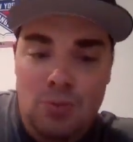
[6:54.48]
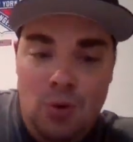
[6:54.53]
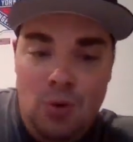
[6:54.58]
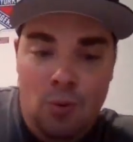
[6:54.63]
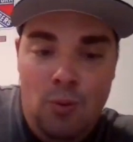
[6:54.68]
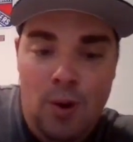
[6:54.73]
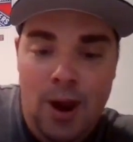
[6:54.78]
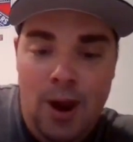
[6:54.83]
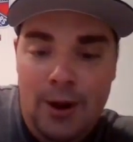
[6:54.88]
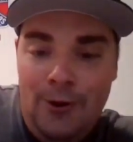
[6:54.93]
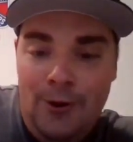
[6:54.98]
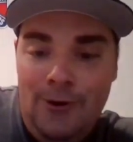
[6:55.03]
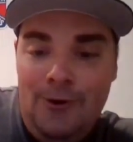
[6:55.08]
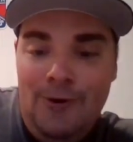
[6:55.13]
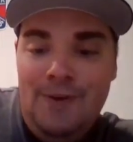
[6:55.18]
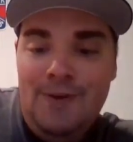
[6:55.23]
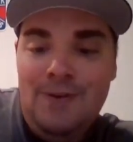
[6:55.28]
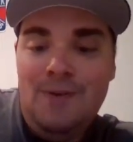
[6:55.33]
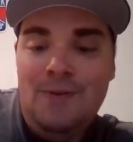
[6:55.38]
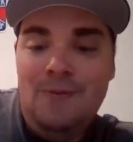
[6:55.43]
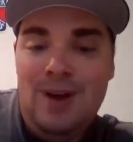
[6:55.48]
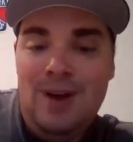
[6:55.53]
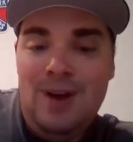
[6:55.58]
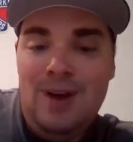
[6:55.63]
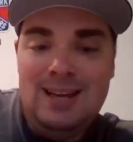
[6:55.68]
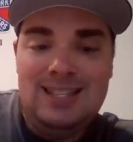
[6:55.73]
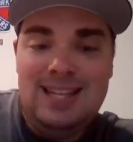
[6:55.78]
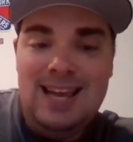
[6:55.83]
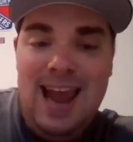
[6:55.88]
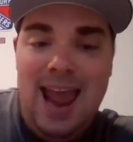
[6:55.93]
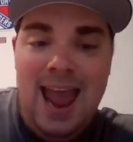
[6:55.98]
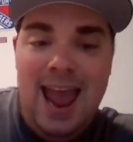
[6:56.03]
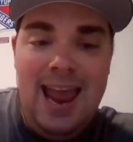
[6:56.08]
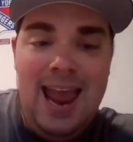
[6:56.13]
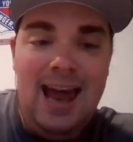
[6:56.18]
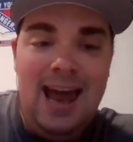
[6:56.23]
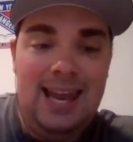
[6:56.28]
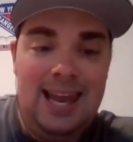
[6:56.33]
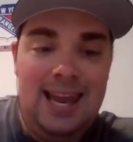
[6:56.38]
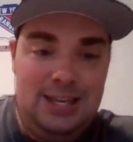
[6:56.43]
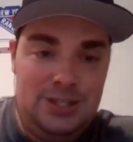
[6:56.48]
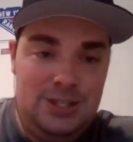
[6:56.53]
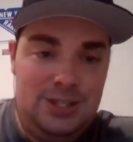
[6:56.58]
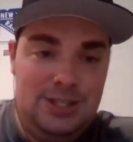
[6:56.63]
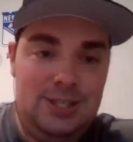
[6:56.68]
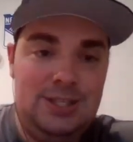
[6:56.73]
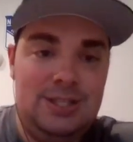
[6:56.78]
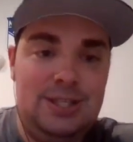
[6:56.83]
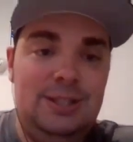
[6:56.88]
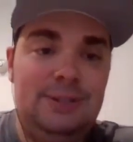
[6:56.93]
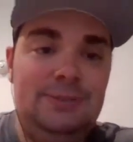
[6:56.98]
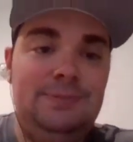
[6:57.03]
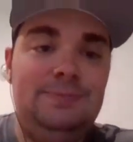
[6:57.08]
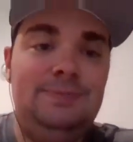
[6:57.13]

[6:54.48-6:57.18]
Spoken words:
the winner wins the AL East.